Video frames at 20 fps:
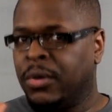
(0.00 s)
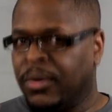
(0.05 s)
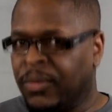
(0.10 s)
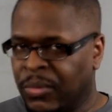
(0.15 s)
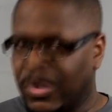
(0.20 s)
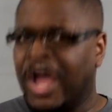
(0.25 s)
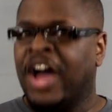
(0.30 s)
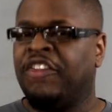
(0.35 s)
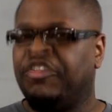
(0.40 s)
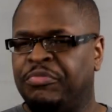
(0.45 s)

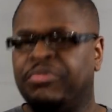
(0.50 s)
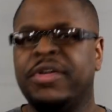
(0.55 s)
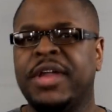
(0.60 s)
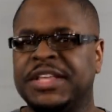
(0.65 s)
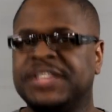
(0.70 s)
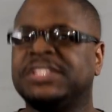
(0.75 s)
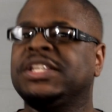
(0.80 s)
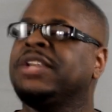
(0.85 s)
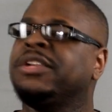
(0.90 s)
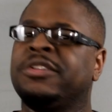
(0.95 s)
Ralph
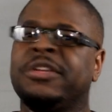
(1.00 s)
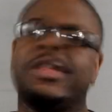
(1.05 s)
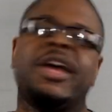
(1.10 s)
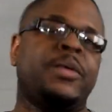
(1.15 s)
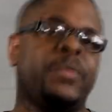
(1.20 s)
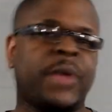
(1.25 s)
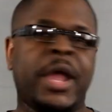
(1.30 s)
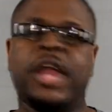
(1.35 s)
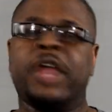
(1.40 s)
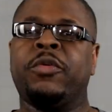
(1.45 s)
Breaks the
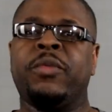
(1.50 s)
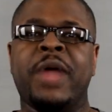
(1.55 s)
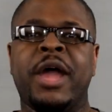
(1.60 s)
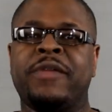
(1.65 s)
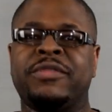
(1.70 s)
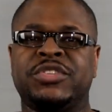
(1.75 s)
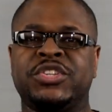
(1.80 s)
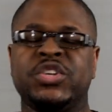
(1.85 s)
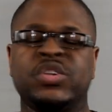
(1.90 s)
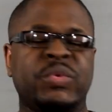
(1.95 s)
Internet, Wreck-It
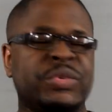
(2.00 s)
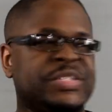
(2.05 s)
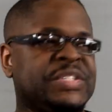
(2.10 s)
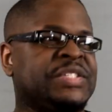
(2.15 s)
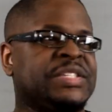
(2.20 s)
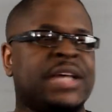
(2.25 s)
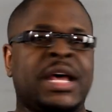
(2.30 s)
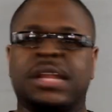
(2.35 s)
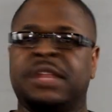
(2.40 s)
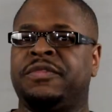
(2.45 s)
Ralph two was a
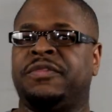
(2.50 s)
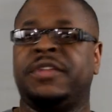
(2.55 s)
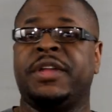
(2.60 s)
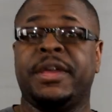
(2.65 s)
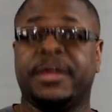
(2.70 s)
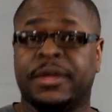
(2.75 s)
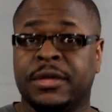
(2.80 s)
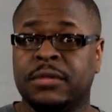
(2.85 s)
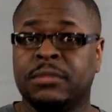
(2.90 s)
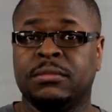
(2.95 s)
solid
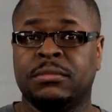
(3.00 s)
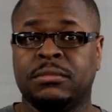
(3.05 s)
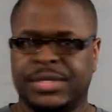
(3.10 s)
flick.